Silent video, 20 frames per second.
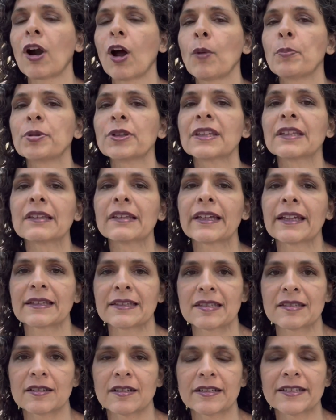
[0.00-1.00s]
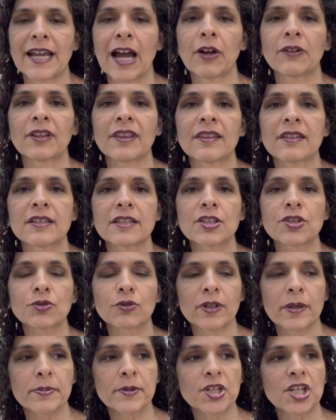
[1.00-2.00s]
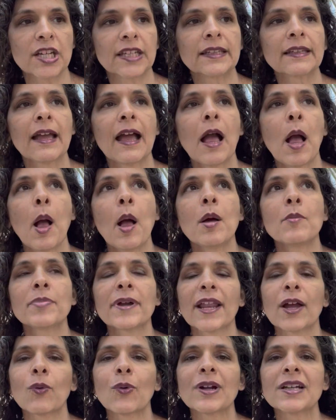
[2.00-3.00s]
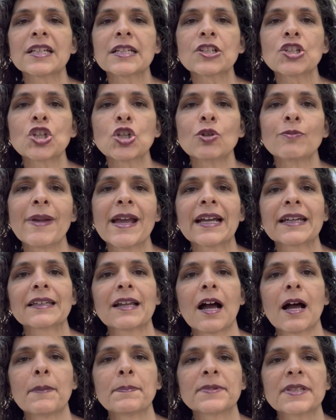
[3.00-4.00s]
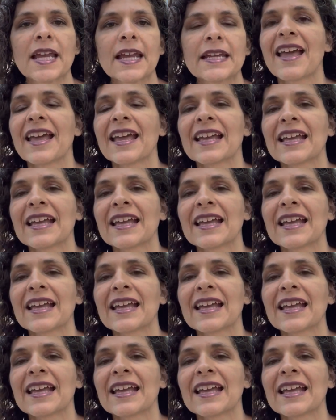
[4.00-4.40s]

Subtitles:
I'll put the links down in the description, but I wanted to make an update.